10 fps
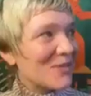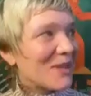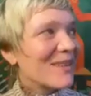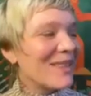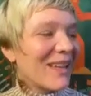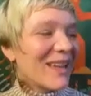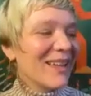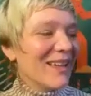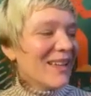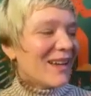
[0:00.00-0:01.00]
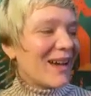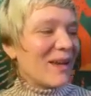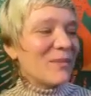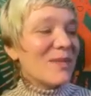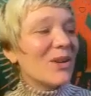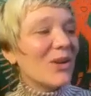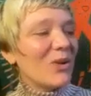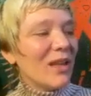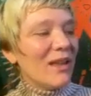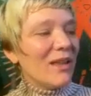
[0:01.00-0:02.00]
little thing. So
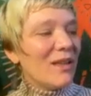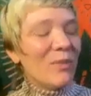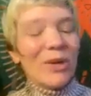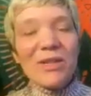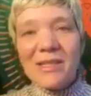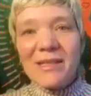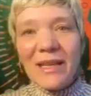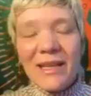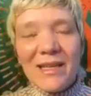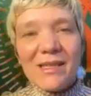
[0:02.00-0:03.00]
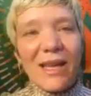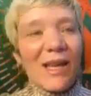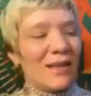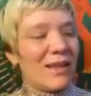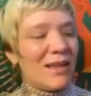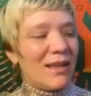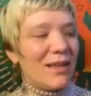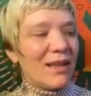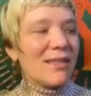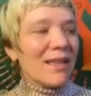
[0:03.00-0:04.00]
the Persicenas and
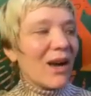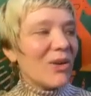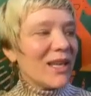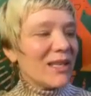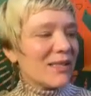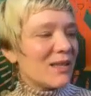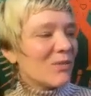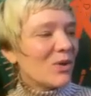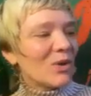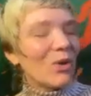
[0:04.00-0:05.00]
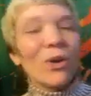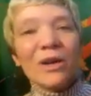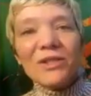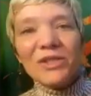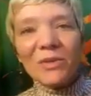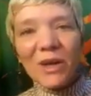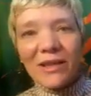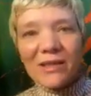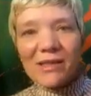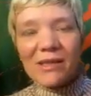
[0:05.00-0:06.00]
the Gasawis, the more orangey
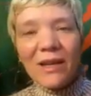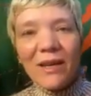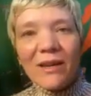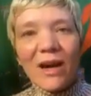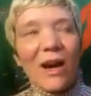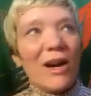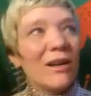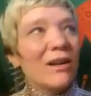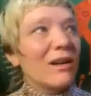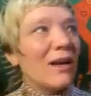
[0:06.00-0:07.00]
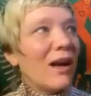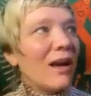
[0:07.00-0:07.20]
ones, are